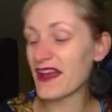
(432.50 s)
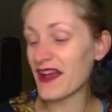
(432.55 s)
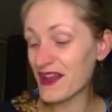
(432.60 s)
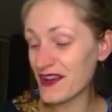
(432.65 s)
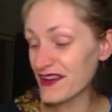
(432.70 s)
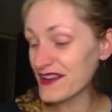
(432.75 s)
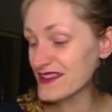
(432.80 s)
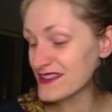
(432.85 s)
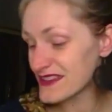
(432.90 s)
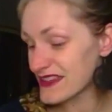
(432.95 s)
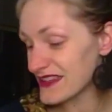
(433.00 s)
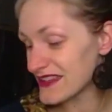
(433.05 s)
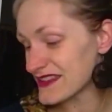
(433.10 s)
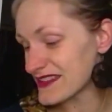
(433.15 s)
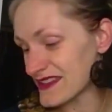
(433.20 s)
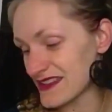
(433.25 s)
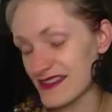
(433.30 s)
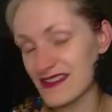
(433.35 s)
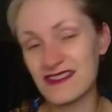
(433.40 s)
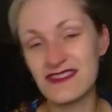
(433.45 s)
And I
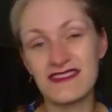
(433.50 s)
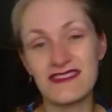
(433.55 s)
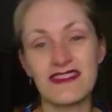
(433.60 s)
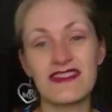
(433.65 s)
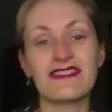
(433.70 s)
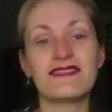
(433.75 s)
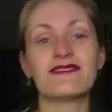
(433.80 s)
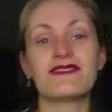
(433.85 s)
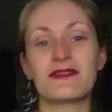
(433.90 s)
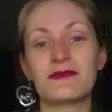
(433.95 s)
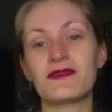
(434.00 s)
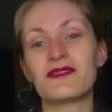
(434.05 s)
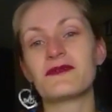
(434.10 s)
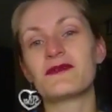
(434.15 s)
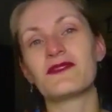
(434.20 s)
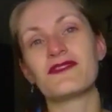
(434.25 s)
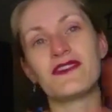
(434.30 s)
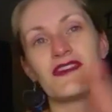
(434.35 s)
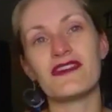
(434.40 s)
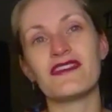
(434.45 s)
did, and I was like, some of
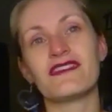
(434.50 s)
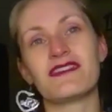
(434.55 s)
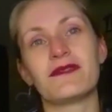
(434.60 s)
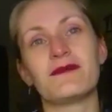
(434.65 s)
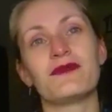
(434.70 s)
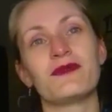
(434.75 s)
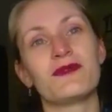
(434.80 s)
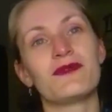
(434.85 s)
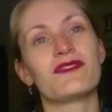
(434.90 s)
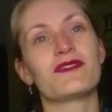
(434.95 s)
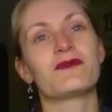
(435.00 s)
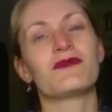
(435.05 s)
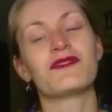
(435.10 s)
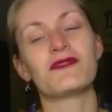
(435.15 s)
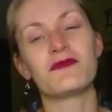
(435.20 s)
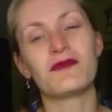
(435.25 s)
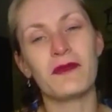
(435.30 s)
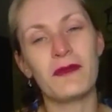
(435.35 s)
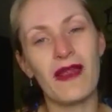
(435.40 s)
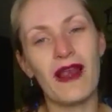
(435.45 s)
them are very simple, some of
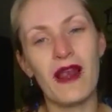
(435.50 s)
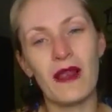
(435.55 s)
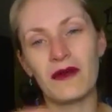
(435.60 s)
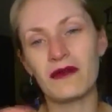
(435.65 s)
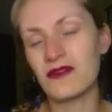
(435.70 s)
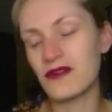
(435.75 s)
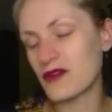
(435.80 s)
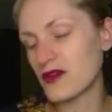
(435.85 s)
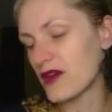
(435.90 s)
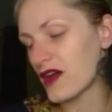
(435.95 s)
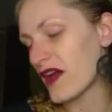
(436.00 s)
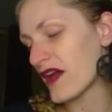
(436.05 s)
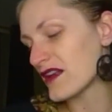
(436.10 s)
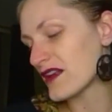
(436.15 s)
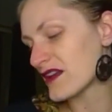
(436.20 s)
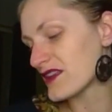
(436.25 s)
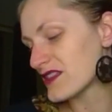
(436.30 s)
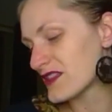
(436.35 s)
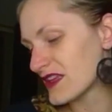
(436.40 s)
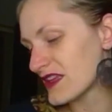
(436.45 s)
them are a bit longer,
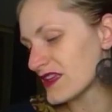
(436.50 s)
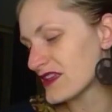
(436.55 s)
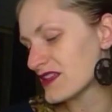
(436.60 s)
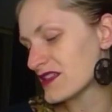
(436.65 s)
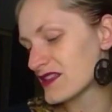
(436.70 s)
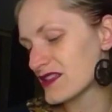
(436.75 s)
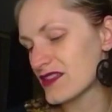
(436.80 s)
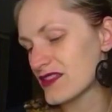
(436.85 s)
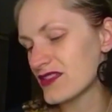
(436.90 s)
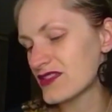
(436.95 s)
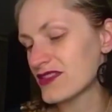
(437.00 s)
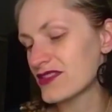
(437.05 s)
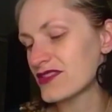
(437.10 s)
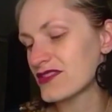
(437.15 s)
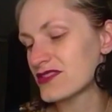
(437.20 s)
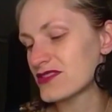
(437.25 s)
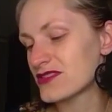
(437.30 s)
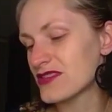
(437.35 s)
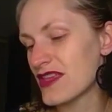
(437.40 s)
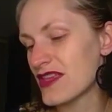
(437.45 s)
and I think
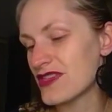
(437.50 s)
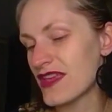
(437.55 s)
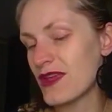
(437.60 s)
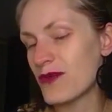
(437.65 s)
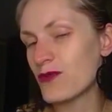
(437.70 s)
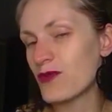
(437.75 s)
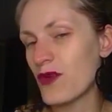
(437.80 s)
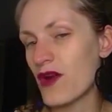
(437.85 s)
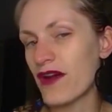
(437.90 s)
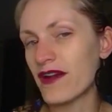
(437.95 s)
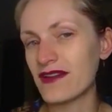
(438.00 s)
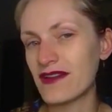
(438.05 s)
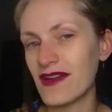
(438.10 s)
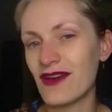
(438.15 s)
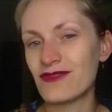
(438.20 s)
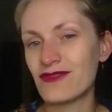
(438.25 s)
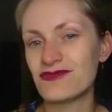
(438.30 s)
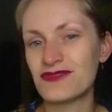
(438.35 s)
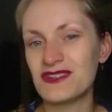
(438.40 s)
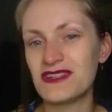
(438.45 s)
that they work
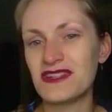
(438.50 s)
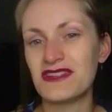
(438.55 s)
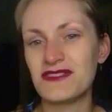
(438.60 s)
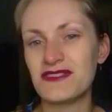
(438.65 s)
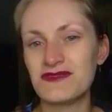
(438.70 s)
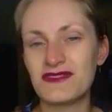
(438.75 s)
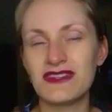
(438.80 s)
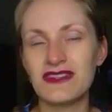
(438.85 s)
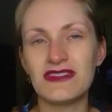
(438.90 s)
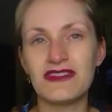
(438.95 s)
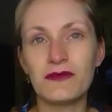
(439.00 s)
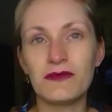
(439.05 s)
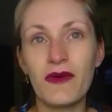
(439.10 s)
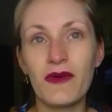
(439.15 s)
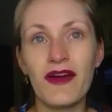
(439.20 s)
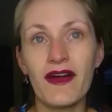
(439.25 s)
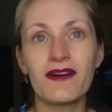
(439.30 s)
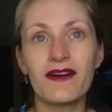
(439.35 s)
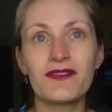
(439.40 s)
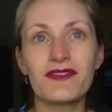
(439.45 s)
out really, really
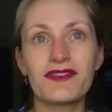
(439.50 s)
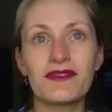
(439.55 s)
well.